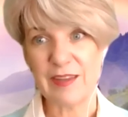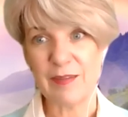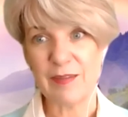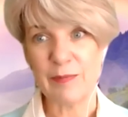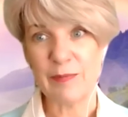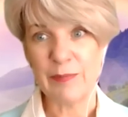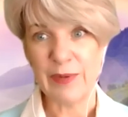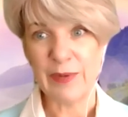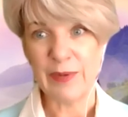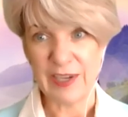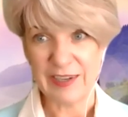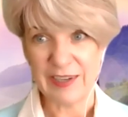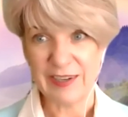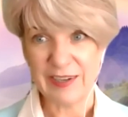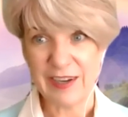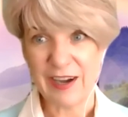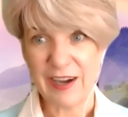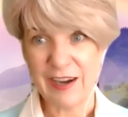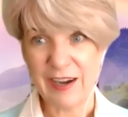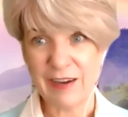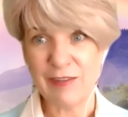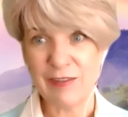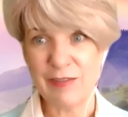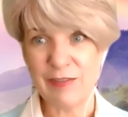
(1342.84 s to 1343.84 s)
but
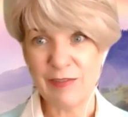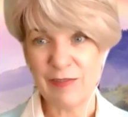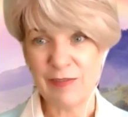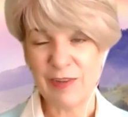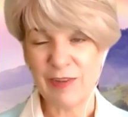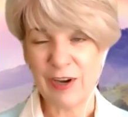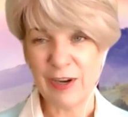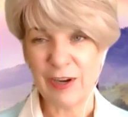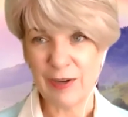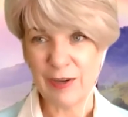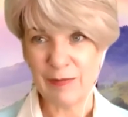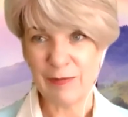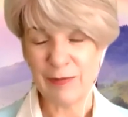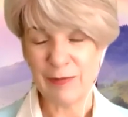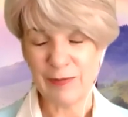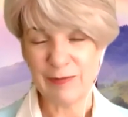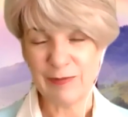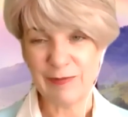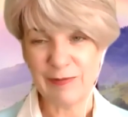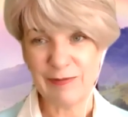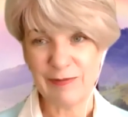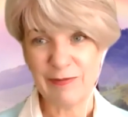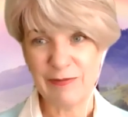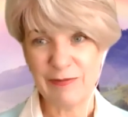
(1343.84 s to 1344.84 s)
I, I'm
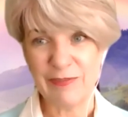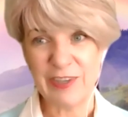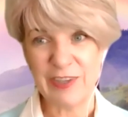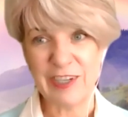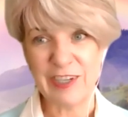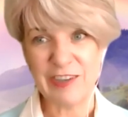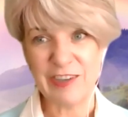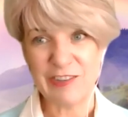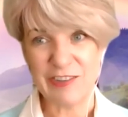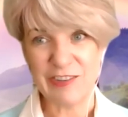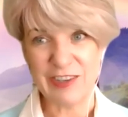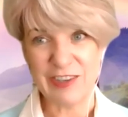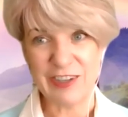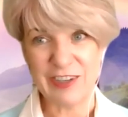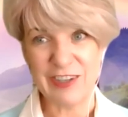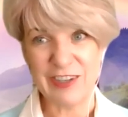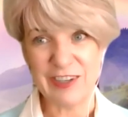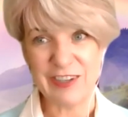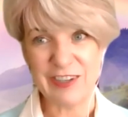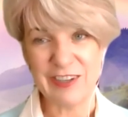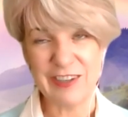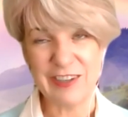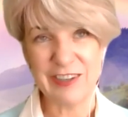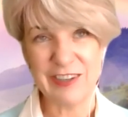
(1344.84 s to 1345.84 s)

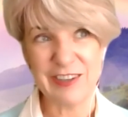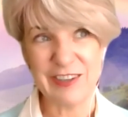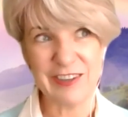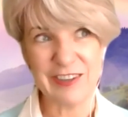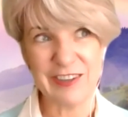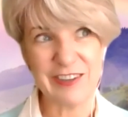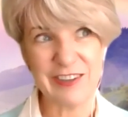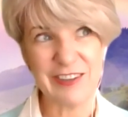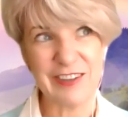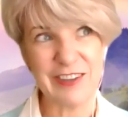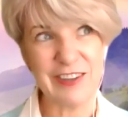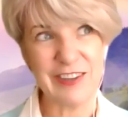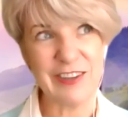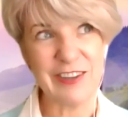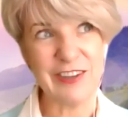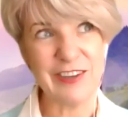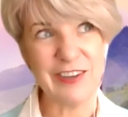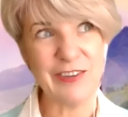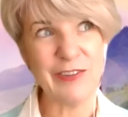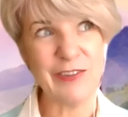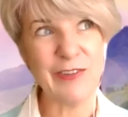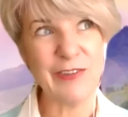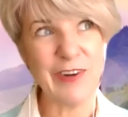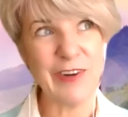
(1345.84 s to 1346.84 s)
finishing
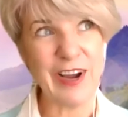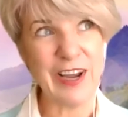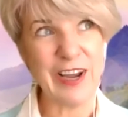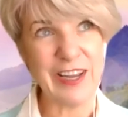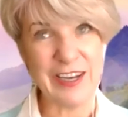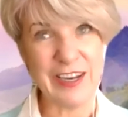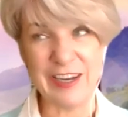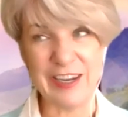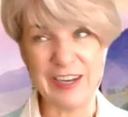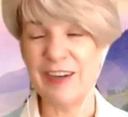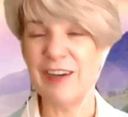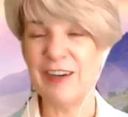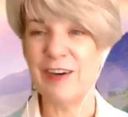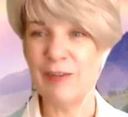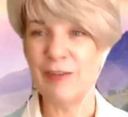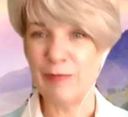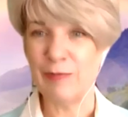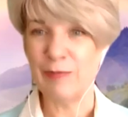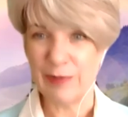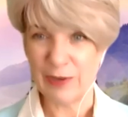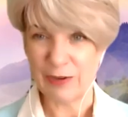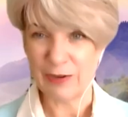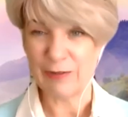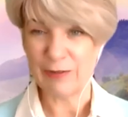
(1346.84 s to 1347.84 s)
the writing of
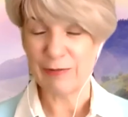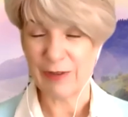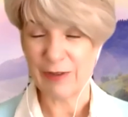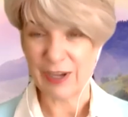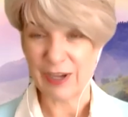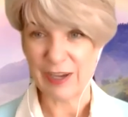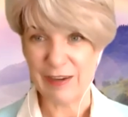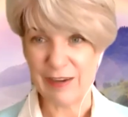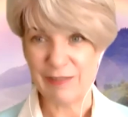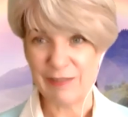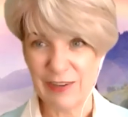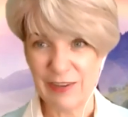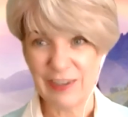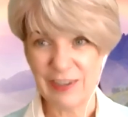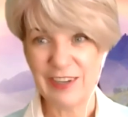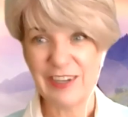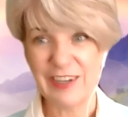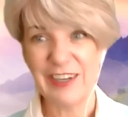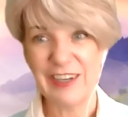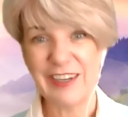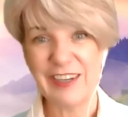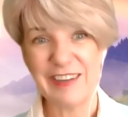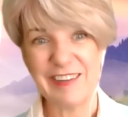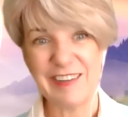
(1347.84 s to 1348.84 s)
book five.
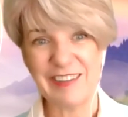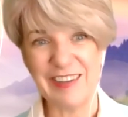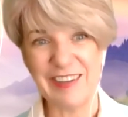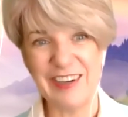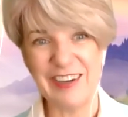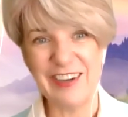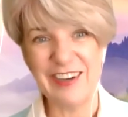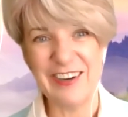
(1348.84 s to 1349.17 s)
Oh my, so.